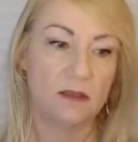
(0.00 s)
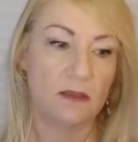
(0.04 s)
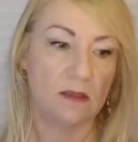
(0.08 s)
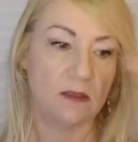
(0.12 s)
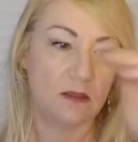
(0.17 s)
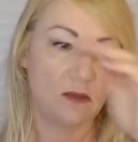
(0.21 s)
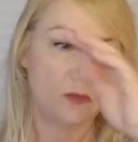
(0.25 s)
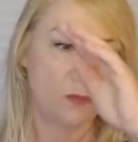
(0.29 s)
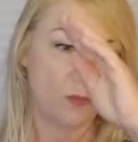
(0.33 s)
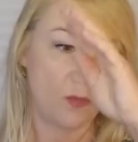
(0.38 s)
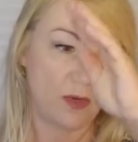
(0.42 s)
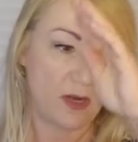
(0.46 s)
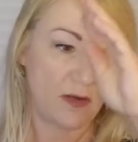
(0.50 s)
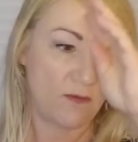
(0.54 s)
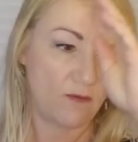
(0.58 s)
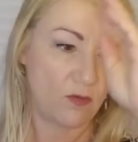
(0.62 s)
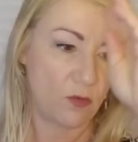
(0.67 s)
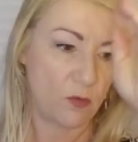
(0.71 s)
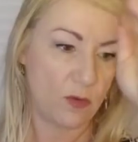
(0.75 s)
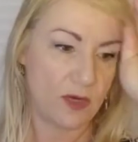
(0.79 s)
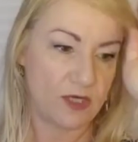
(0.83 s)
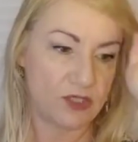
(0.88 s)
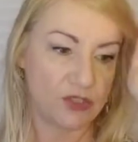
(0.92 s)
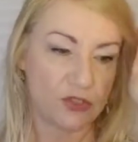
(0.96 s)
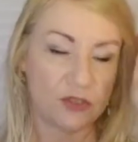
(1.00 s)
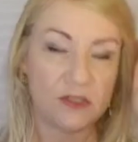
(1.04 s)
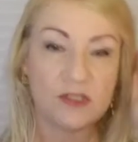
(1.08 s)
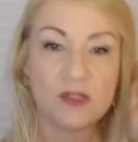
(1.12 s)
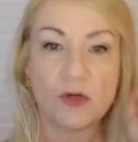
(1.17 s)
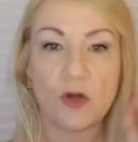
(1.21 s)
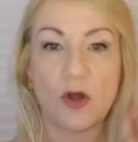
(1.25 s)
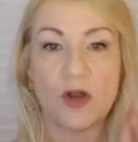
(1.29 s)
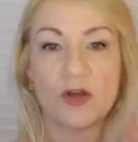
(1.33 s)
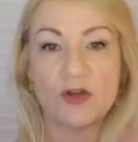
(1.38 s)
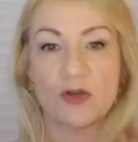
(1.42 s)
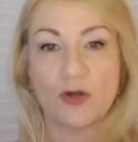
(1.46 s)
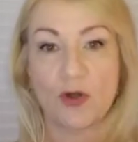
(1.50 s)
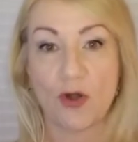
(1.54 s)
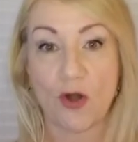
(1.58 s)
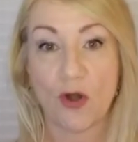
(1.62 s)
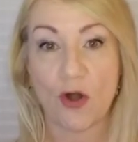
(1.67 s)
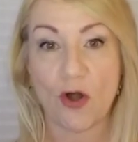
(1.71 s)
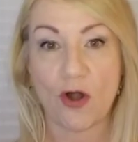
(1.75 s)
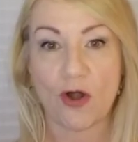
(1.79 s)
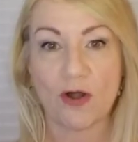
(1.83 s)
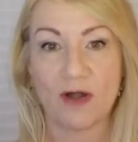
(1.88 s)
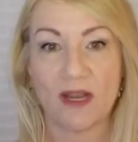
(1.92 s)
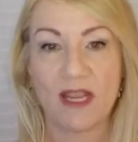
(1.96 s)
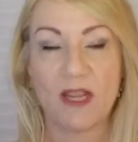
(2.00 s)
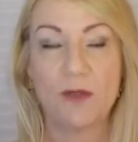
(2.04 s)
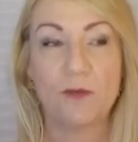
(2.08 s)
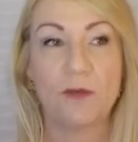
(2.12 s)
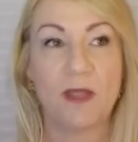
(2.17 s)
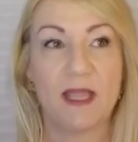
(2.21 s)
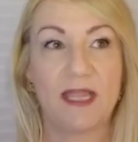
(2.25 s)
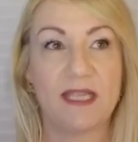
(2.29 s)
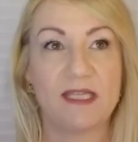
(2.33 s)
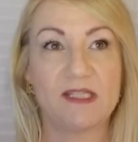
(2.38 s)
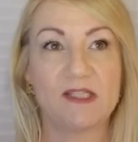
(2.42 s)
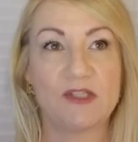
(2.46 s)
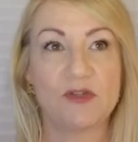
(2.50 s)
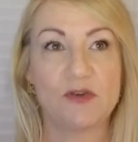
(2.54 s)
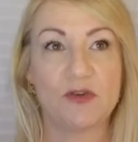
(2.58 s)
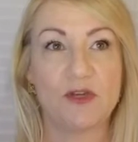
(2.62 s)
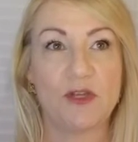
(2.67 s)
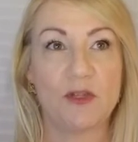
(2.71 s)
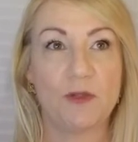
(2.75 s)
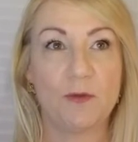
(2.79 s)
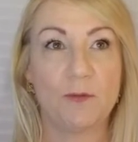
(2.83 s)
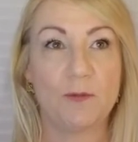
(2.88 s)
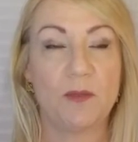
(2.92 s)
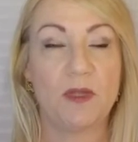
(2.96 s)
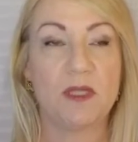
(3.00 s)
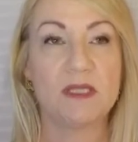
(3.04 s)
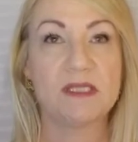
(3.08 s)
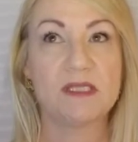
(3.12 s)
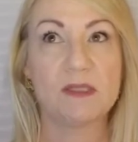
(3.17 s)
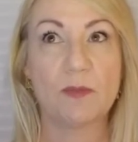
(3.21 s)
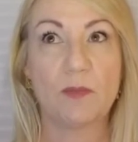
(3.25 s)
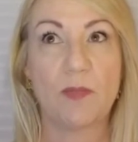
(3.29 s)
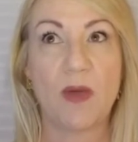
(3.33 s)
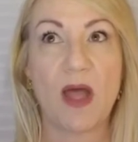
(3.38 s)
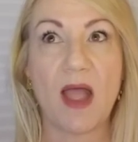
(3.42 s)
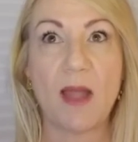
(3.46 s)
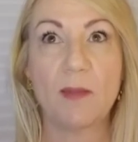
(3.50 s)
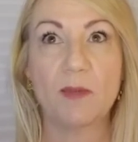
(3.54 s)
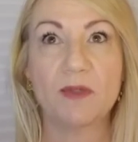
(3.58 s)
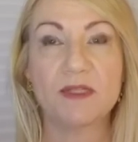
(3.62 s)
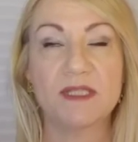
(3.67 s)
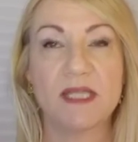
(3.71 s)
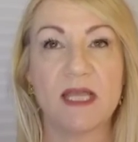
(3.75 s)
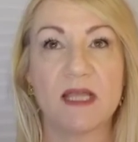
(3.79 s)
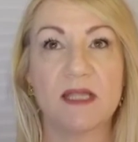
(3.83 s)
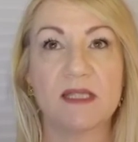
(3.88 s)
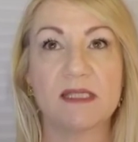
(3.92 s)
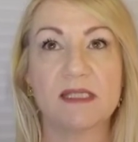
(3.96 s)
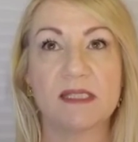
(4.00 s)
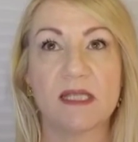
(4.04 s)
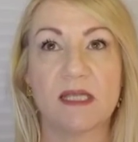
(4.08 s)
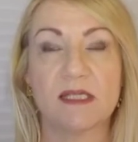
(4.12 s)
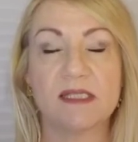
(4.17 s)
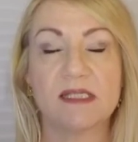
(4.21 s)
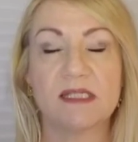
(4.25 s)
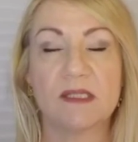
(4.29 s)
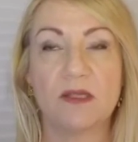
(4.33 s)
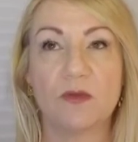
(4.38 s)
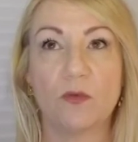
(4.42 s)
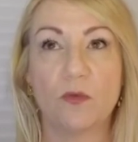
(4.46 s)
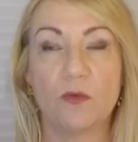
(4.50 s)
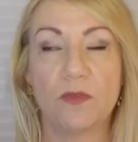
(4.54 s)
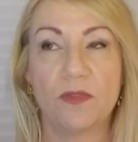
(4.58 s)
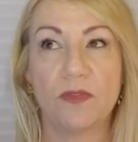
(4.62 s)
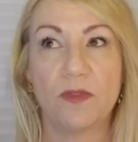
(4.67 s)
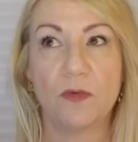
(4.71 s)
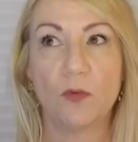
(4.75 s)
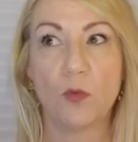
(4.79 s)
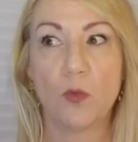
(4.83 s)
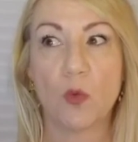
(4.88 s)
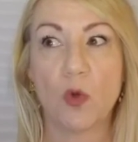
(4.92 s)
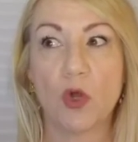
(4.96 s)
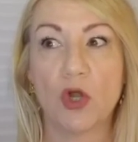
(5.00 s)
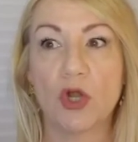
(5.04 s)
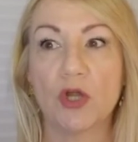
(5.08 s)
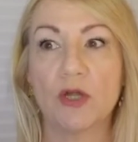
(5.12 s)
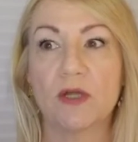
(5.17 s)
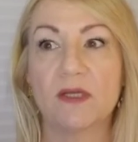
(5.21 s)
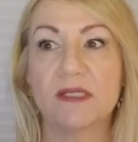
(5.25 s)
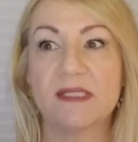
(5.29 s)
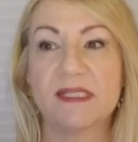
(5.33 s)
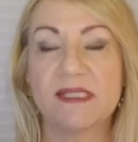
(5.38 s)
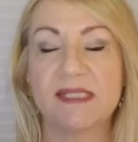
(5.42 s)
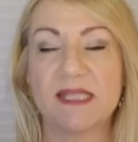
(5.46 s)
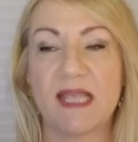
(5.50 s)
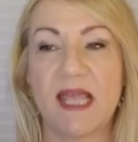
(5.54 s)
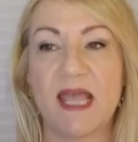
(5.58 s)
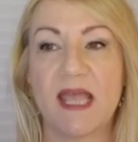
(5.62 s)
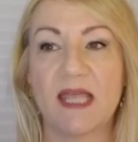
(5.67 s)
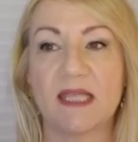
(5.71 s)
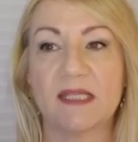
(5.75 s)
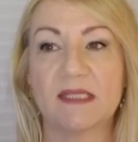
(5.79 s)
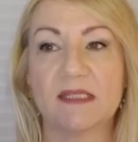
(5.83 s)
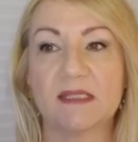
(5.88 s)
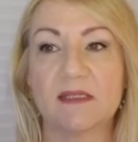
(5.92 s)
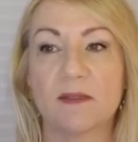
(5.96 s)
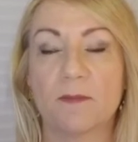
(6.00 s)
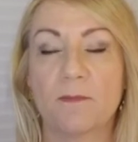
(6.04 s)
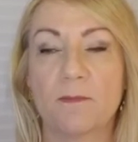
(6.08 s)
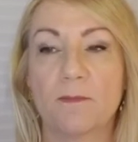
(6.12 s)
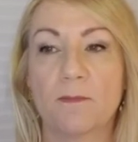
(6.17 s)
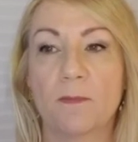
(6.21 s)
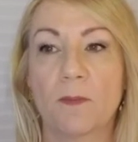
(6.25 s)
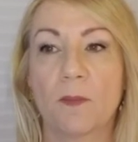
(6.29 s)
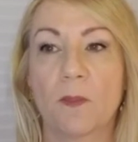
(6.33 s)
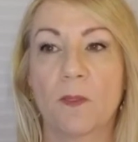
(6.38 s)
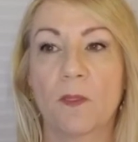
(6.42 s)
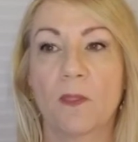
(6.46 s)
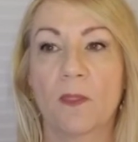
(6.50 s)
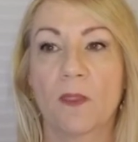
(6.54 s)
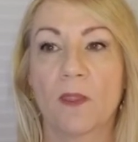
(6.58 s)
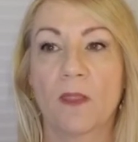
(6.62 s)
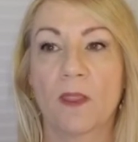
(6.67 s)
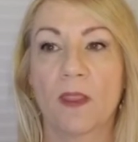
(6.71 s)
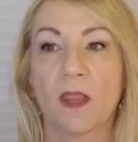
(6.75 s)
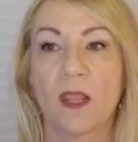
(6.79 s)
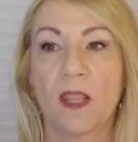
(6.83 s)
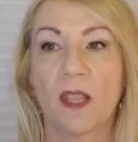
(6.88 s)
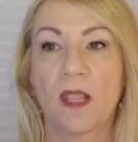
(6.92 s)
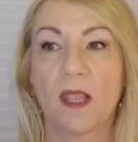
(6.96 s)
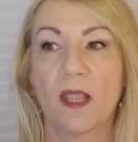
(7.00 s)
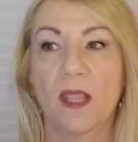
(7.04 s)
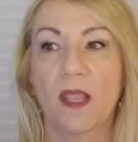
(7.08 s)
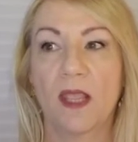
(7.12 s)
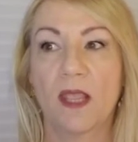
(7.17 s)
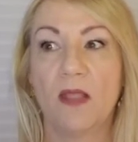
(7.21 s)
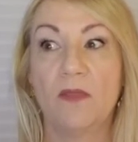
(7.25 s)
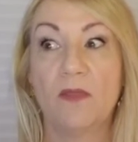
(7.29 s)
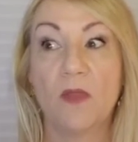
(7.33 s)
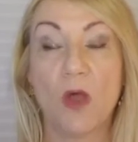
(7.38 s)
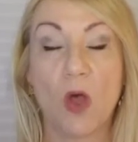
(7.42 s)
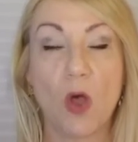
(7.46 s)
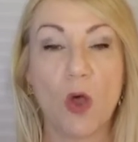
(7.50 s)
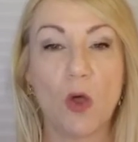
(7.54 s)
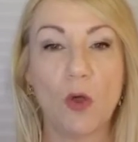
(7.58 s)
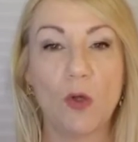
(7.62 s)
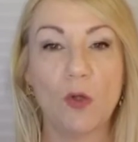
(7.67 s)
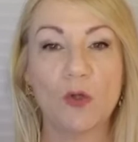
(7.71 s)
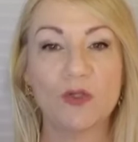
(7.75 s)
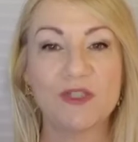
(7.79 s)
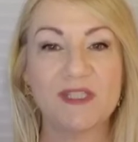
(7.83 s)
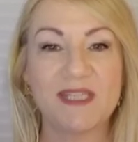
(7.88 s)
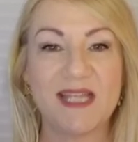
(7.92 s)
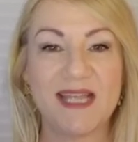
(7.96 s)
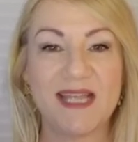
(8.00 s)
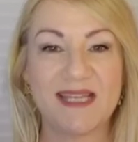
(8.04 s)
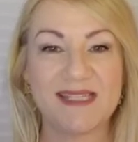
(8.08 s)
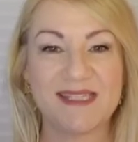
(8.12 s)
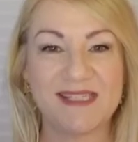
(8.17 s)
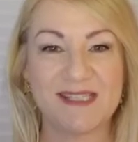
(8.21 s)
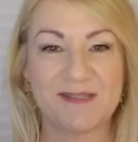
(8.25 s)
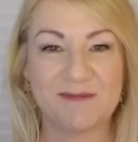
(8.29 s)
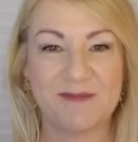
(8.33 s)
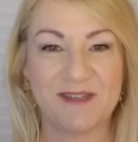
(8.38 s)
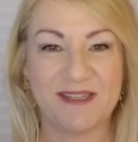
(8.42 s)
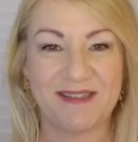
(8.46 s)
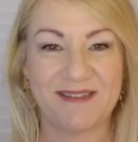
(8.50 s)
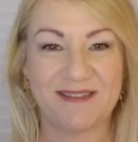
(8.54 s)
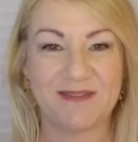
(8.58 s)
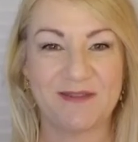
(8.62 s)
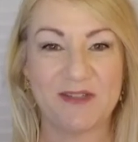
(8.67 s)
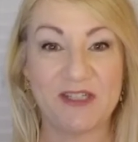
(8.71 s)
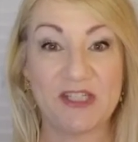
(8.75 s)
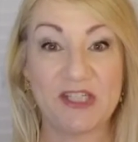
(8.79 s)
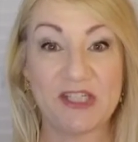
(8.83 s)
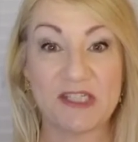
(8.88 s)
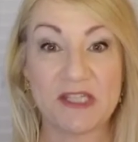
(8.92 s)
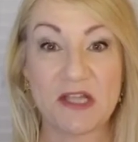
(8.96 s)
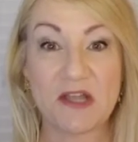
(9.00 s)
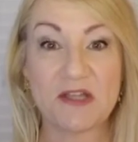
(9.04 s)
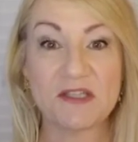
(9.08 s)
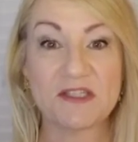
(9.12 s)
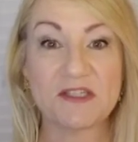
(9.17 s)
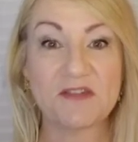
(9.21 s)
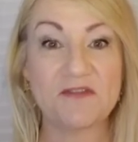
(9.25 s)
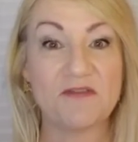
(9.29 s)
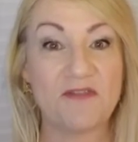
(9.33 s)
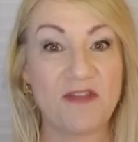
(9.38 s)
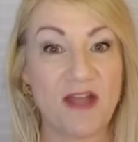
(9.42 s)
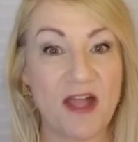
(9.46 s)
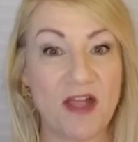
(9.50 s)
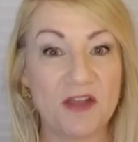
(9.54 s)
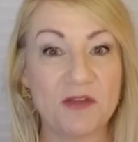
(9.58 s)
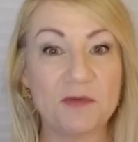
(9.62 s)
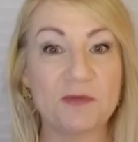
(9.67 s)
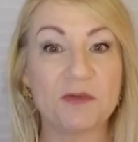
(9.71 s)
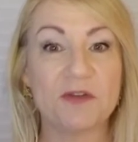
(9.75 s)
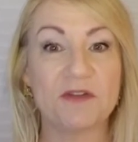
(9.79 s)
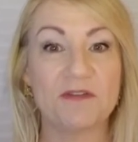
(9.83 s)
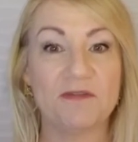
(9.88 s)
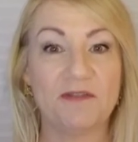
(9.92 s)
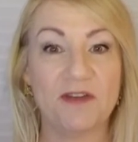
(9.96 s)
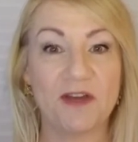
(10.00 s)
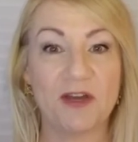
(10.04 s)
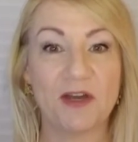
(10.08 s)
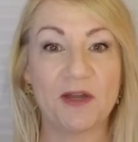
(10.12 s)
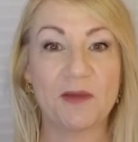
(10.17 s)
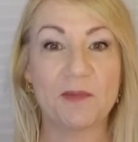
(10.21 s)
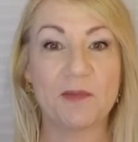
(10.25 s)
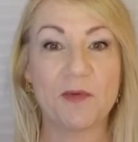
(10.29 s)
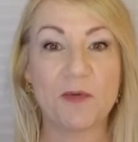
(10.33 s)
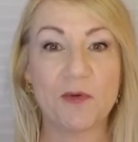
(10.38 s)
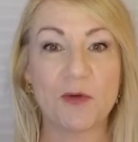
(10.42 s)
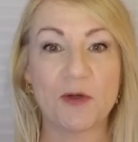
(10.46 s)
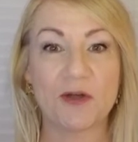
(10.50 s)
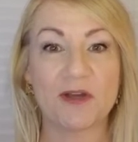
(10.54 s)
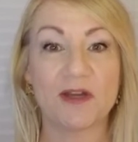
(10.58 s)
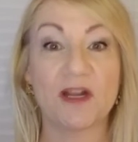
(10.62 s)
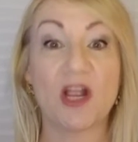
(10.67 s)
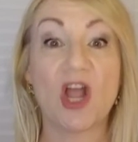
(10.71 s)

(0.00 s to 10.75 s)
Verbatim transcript: Whatever questions are on your heart, He will answer you because the Bible tells us, the, the Word says in the Old Testament, which is also valuable and very important.